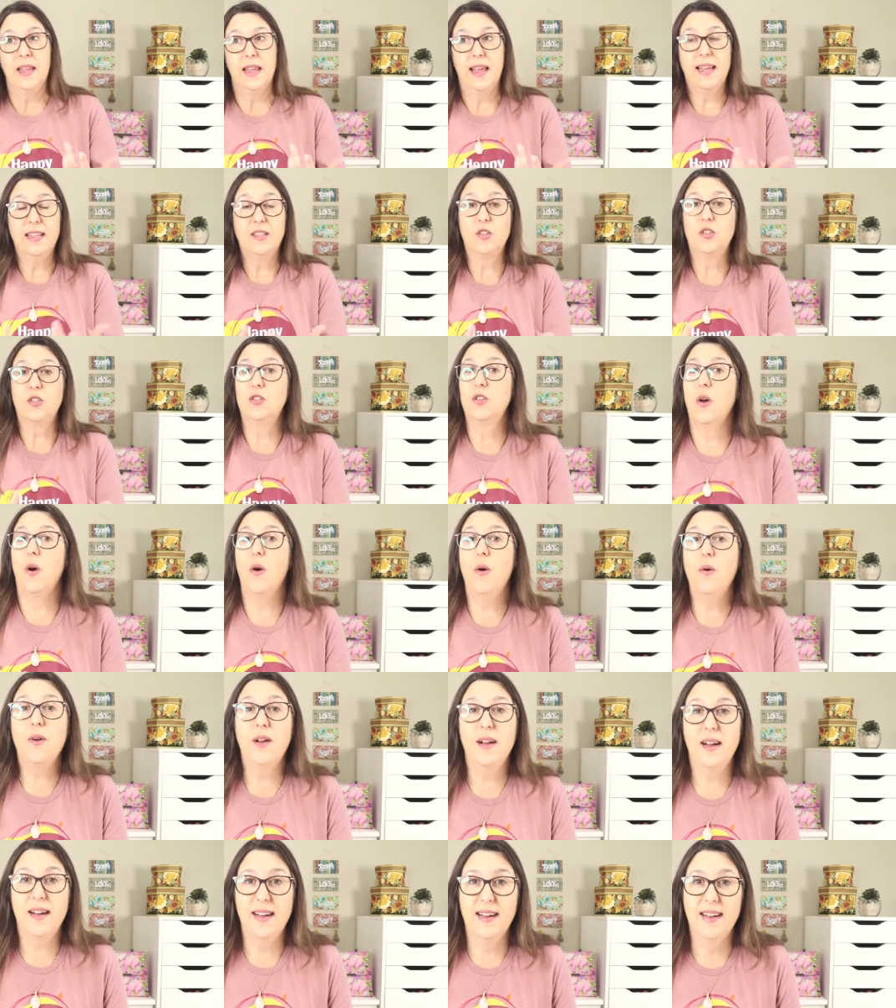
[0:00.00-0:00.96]
it's
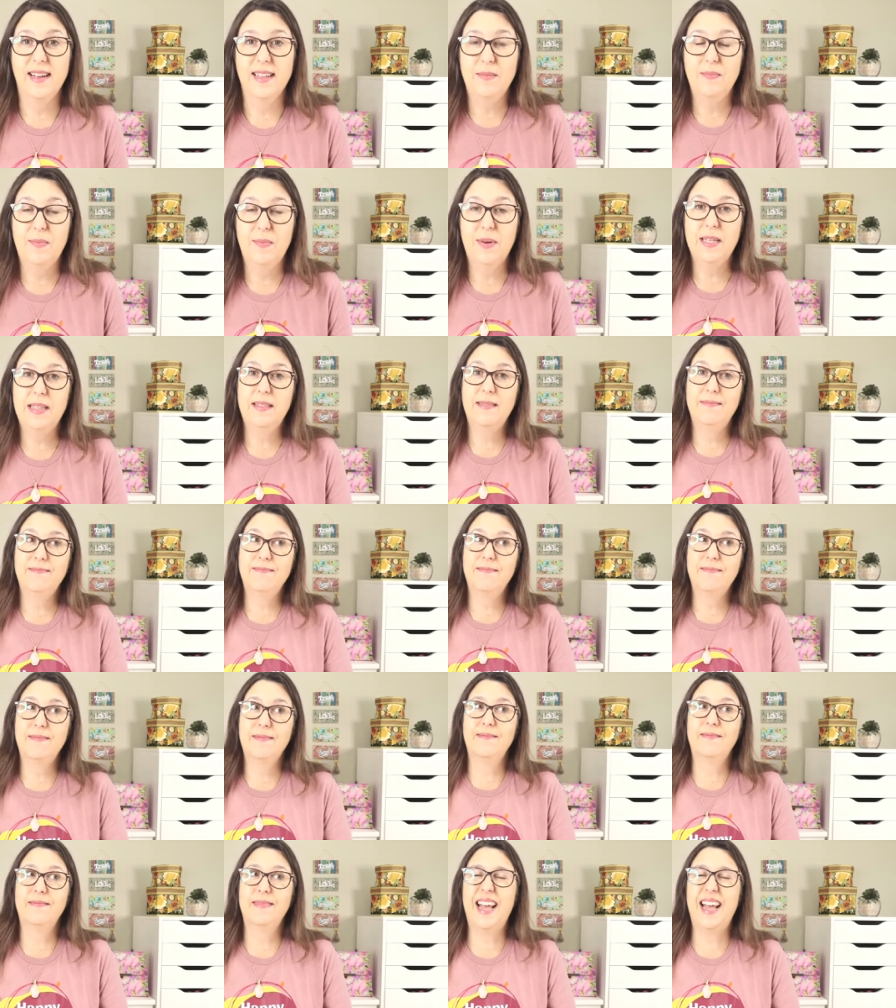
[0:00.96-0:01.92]
so good but
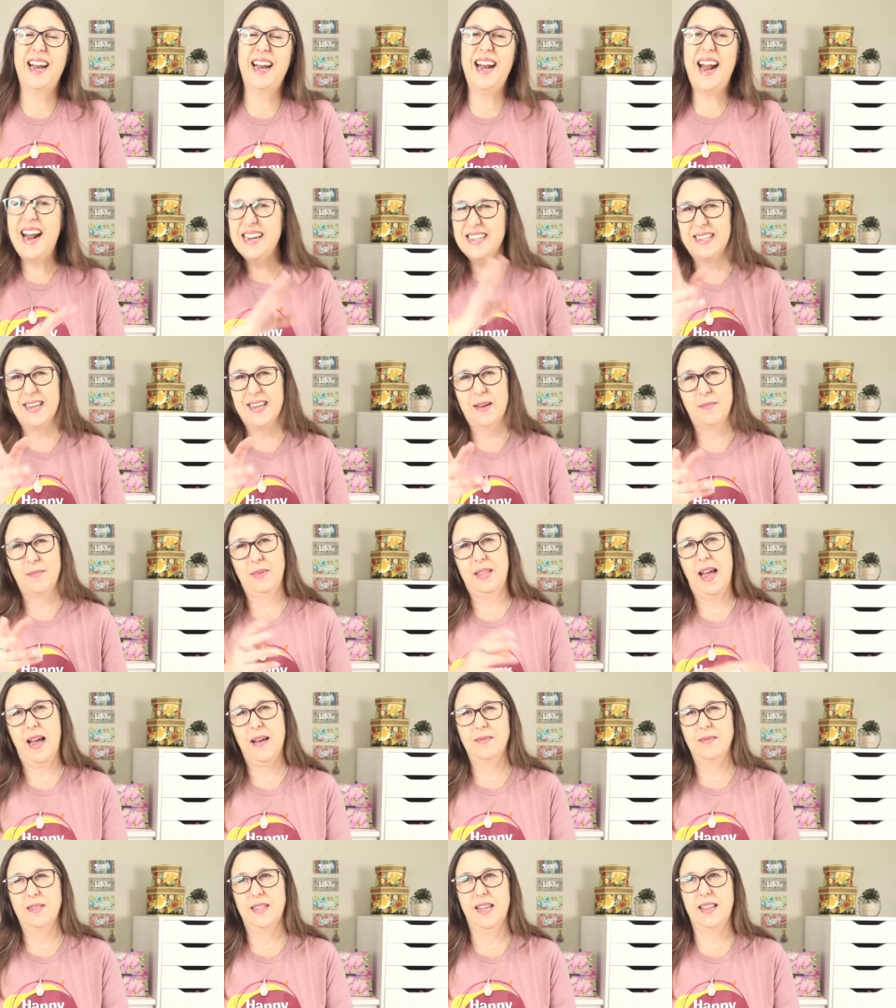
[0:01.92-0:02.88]
there are
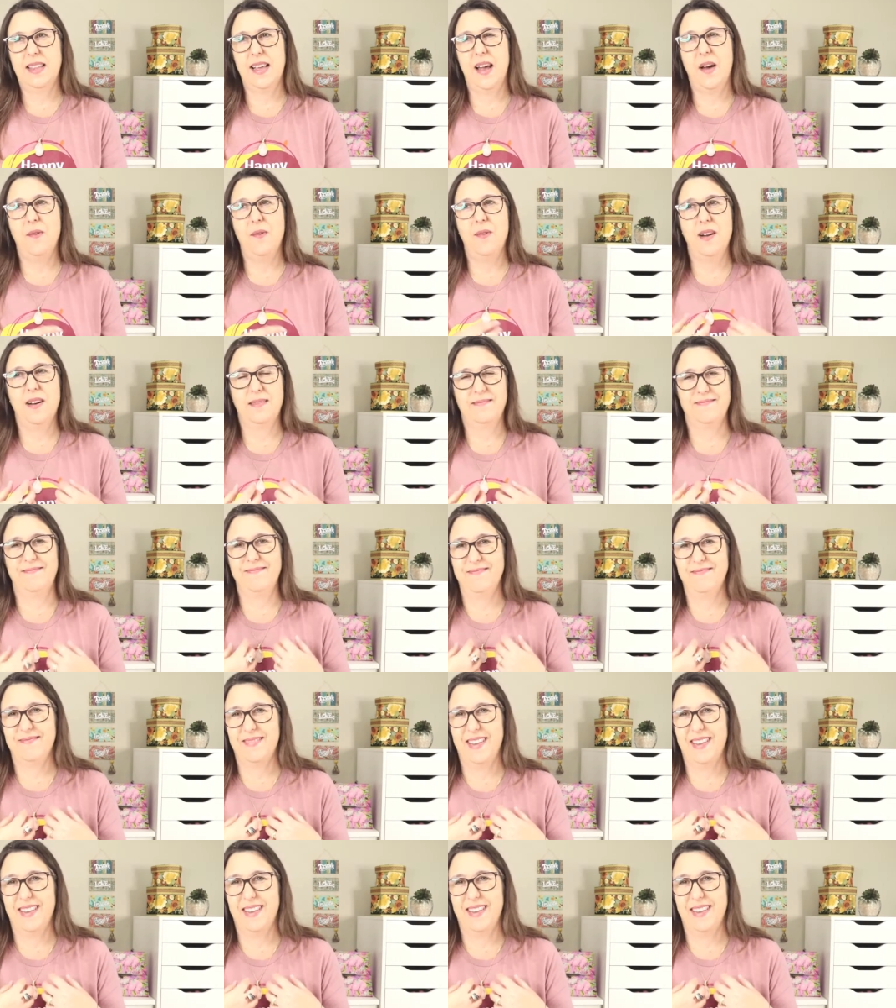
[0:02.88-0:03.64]
sometimes that our